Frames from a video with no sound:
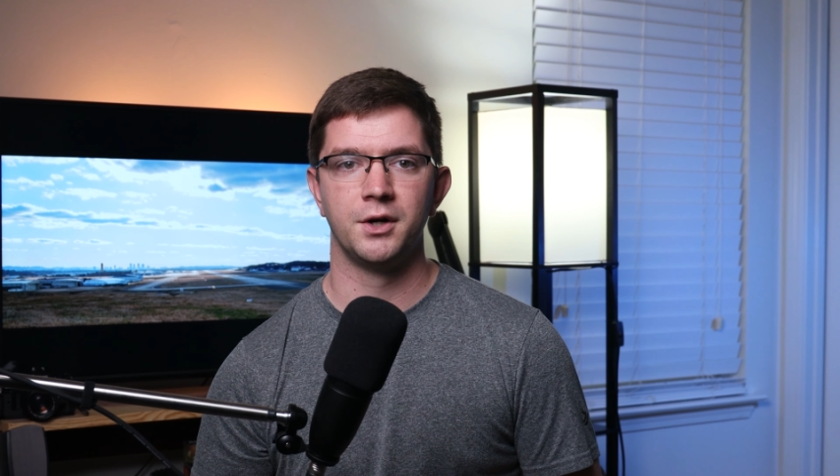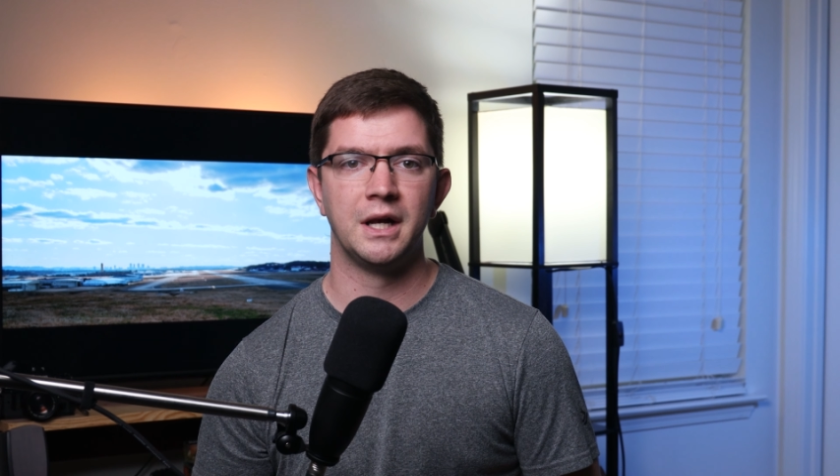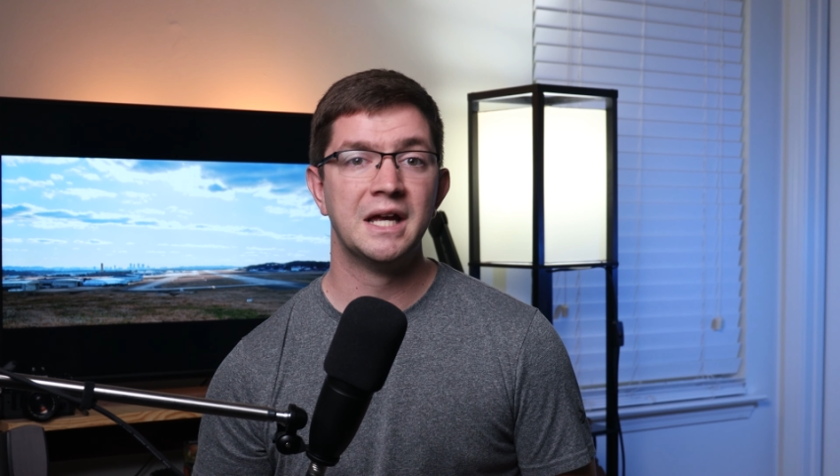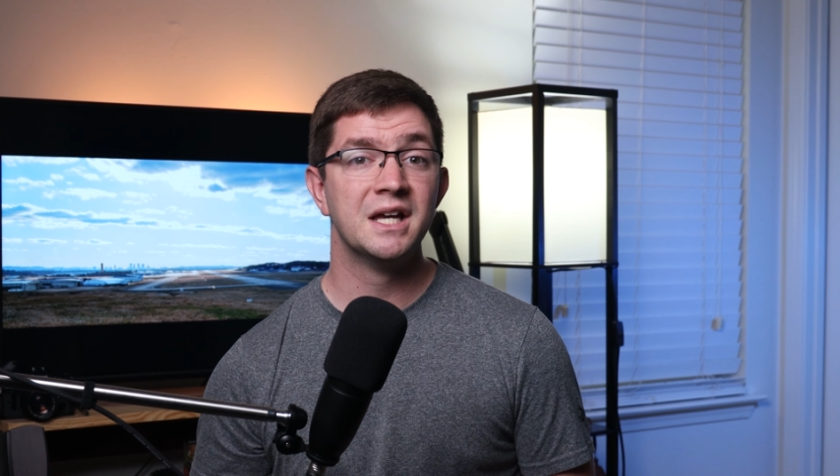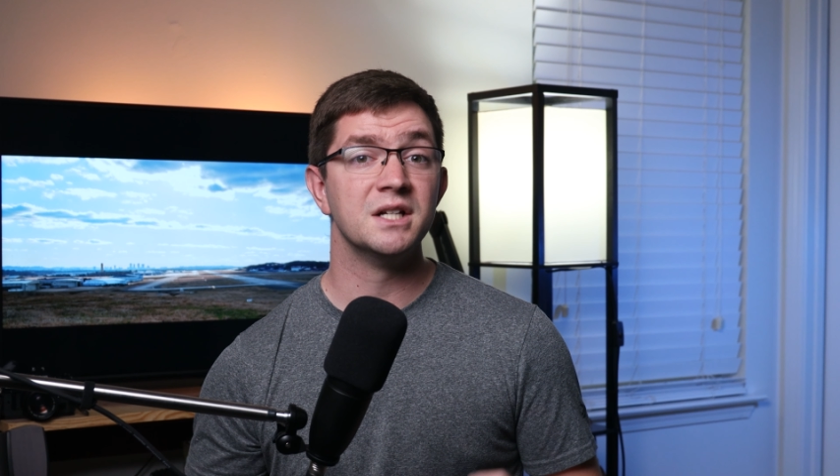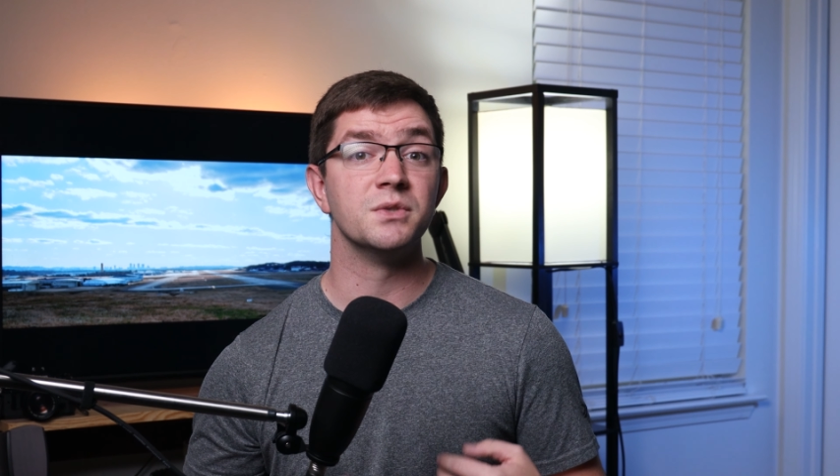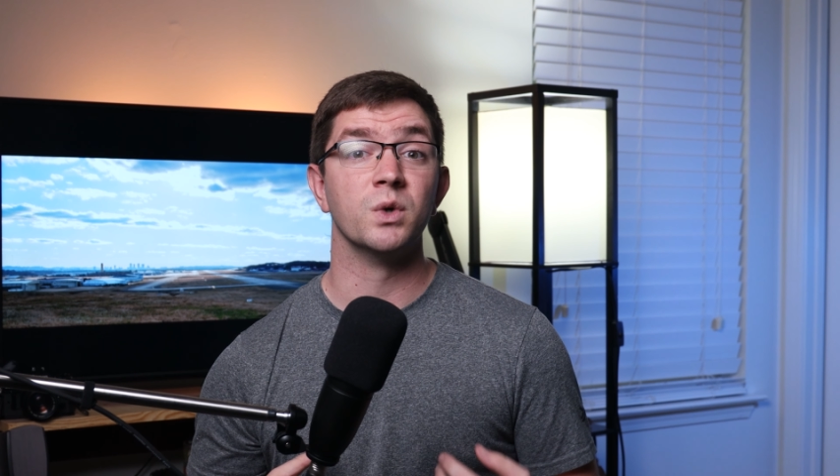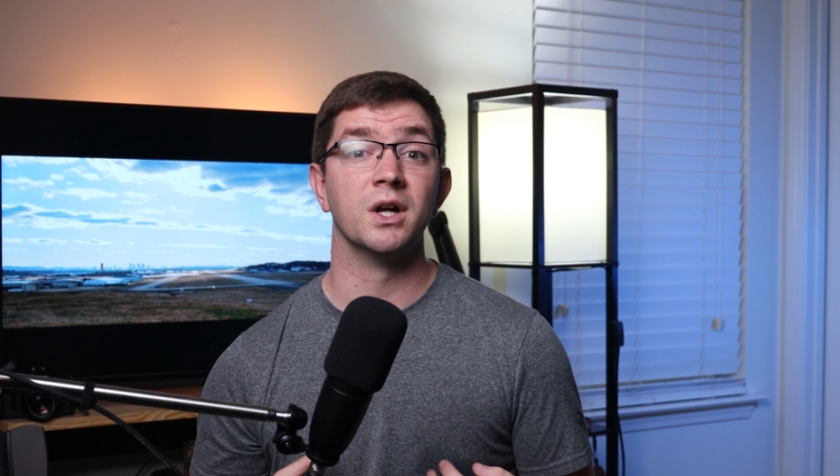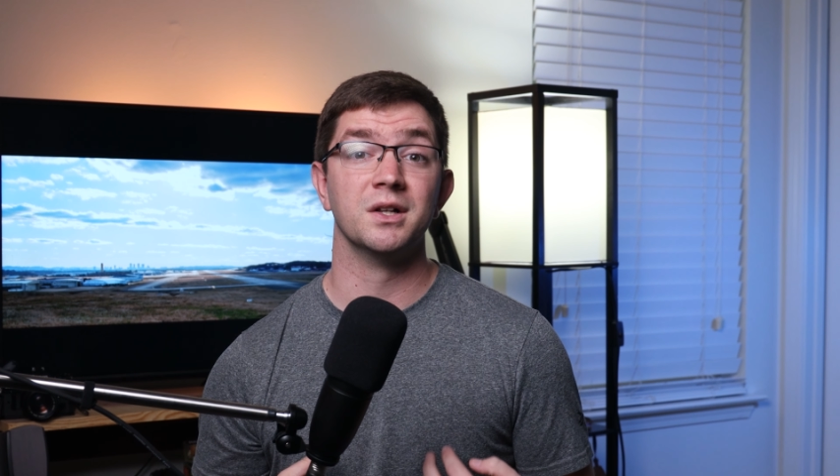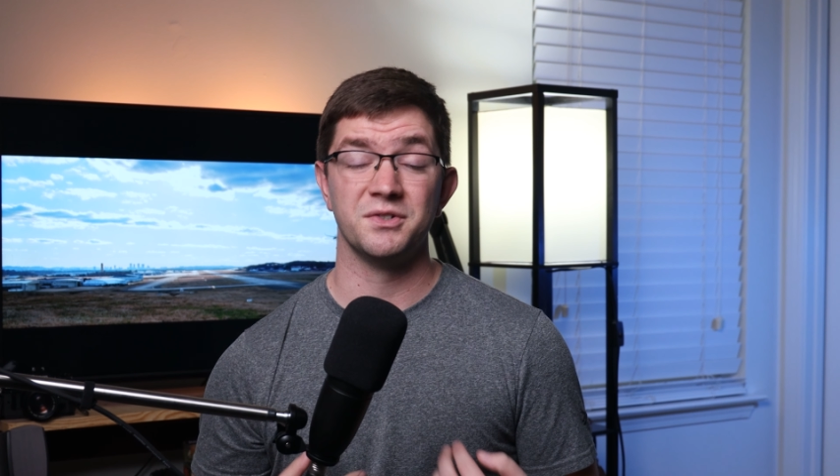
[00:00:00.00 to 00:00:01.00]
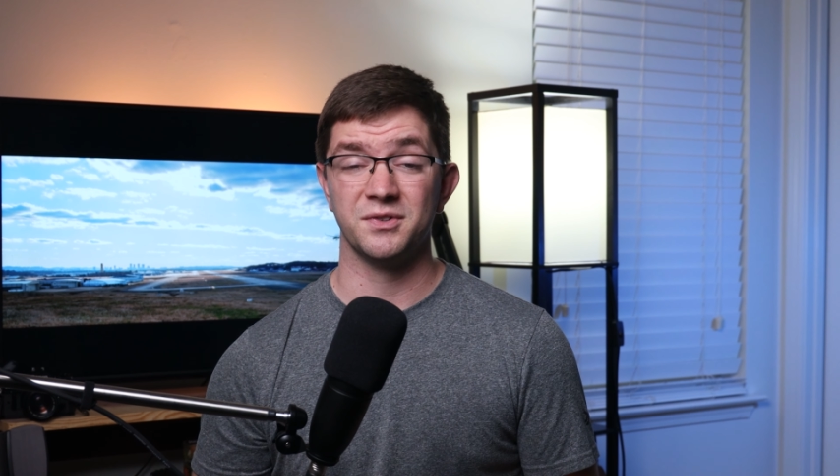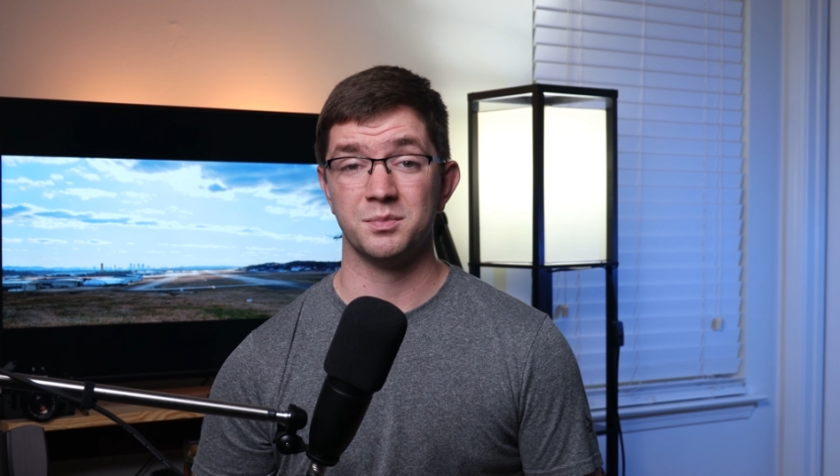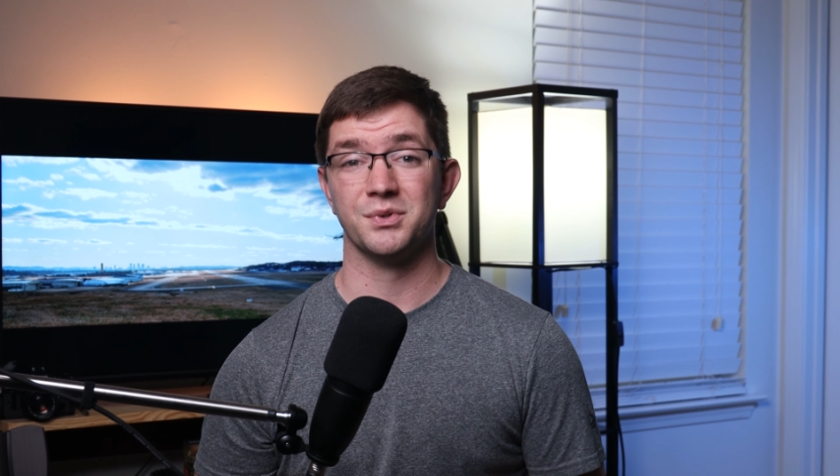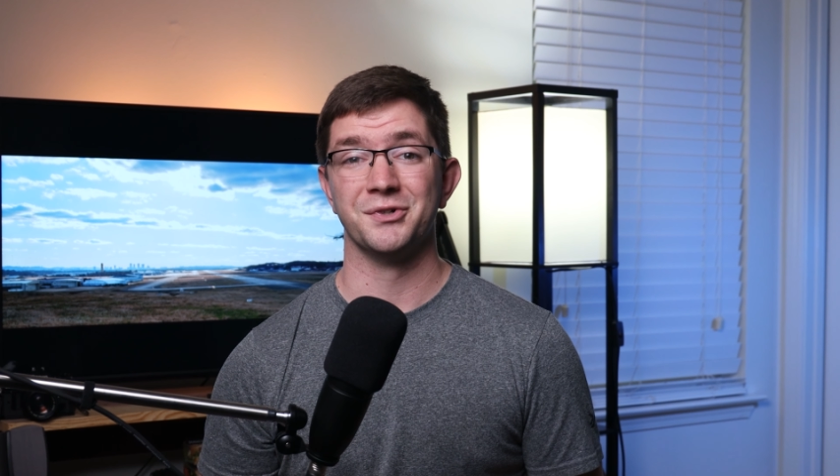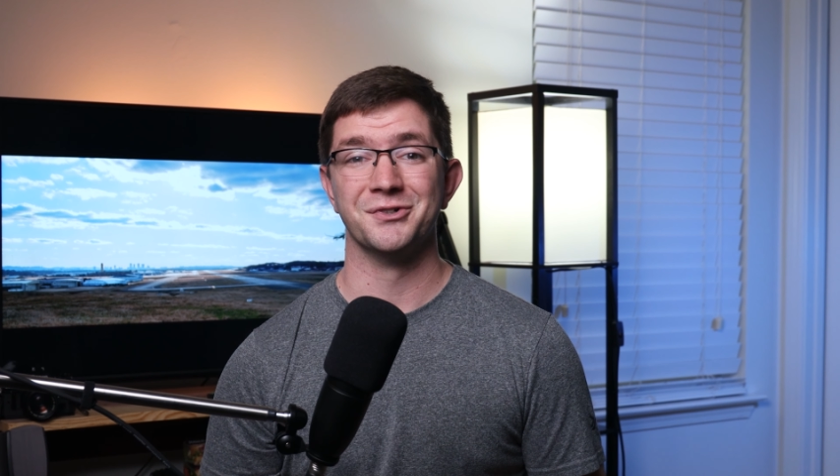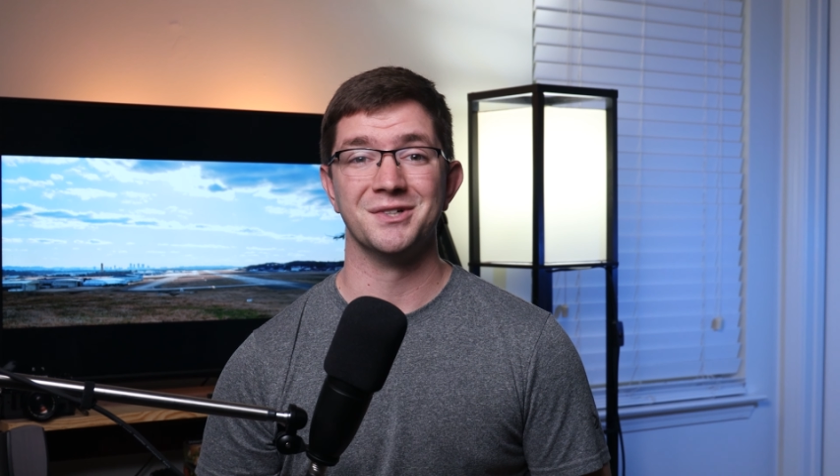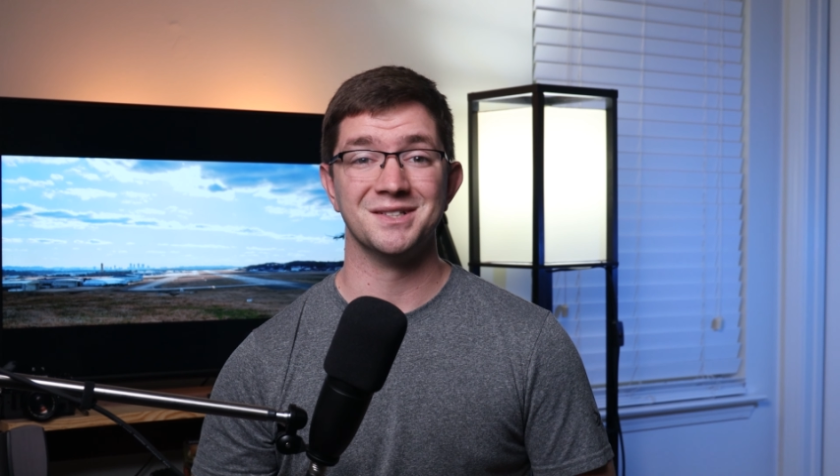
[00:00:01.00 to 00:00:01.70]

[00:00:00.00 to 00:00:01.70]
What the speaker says: on, as well as the printer